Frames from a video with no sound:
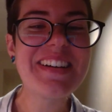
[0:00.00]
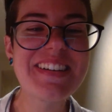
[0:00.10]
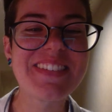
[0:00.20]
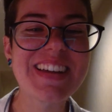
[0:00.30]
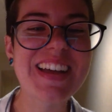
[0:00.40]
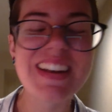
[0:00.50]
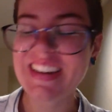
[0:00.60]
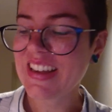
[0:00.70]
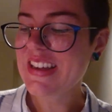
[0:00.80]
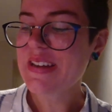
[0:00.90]
Oh my god.
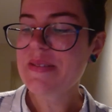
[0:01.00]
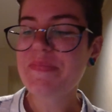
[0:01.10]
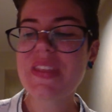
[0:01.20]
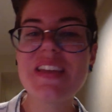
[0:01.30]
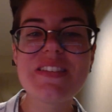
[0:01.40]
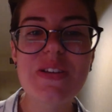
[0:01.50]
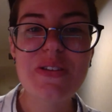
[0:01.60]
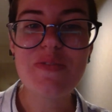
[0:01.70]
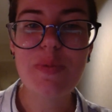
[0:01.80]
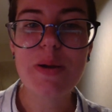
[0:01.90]
And so
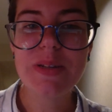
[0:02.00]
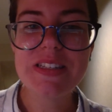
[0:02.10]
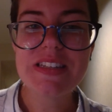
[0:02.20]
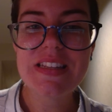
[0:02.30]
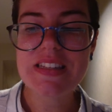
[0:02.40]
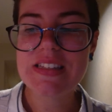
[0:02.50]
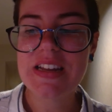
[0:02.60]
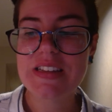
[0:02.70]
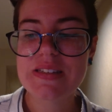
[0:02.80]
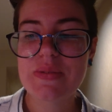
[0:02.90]
you've probably seen this
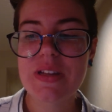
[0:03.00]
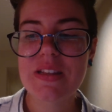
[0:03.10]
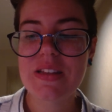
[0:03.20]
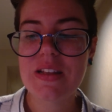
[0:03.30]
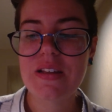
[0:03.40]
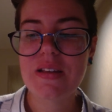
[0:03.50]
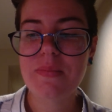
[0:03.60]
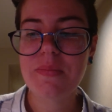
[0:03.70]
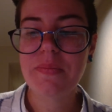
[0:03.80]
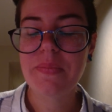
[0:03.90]
next
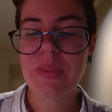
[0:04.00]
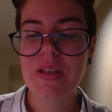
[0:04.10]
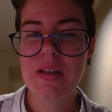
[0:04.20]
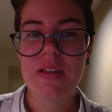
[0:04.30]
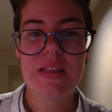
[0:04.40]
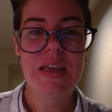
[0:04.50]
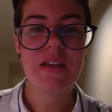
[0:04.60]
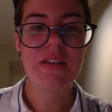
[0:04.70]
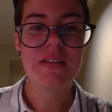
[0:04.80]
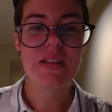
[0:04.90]
one.
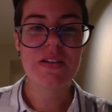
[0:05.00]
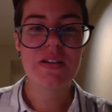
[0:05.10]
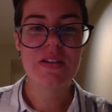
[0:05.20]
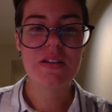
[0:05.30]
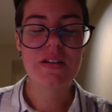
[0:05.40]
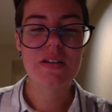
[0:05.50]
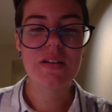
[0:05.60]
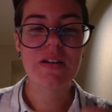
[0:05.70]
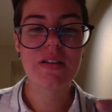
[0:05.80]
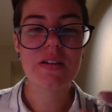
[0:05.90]
Like, they're
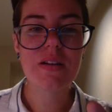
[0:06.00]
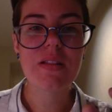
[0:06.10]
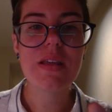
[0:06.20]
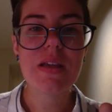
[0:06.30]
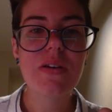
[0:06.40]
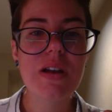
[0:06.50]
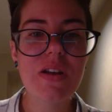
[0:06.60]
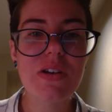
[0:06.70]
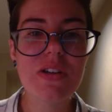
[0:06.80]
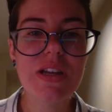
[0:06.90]
on the
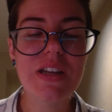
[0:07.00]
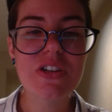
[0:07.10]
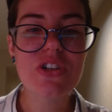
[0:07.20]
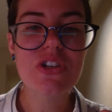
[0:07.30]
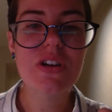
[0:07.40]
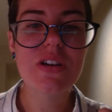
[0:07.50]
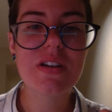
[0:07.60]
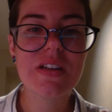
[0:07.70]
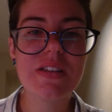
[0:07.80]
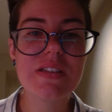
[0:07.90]
internet, or you can get a
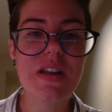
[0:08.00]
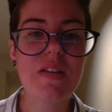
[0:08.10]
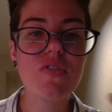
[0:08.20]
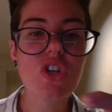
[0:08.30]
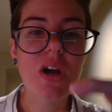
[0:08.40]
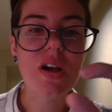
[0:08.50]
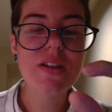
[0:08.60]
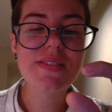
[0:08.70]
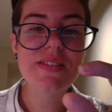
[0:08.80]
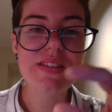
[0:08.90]
shirt instead of
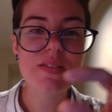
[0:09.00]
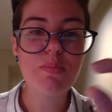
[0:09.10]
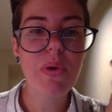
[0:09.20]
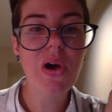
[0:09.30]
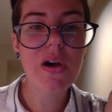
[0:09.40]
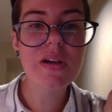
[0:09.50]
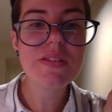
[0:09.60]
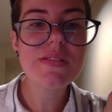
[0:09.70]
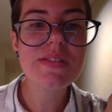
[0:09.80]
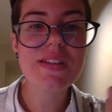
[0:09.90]
Jaws. It says
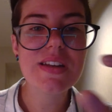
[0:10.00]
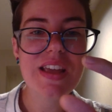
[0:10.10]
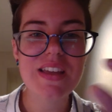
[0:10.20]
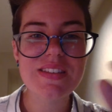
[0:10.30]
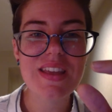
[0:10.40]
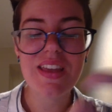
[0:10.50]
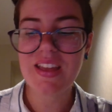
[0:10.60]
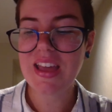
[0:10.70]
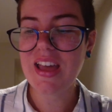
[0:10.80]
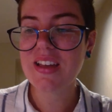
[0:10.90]
Paws, and it has like a
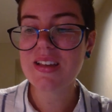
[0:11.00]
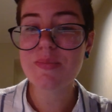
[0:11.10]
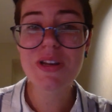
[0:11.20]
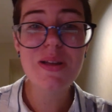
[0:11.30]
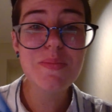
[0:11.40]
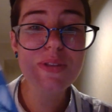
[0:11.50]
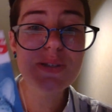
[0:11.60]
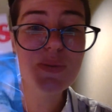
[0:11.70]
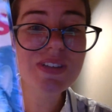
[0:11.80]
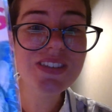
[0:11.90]
cat coming up.
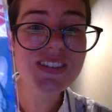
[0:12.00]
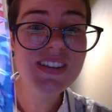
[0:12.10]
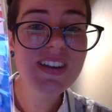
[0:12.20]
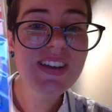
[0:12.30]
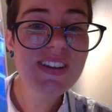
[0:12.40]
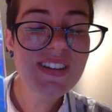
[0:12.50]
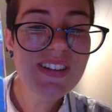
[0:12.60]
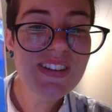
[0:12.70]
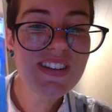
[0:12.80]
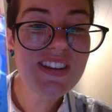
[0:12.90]
This one is
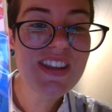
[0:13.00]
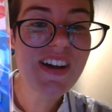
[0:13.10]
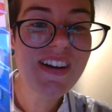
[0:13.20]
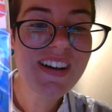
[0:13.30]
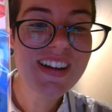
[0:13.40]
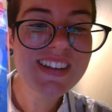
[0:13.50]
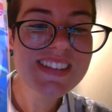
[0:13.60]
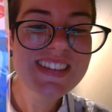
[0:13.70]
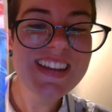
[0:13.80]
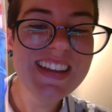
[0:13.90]

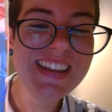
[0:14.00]
Nyaws.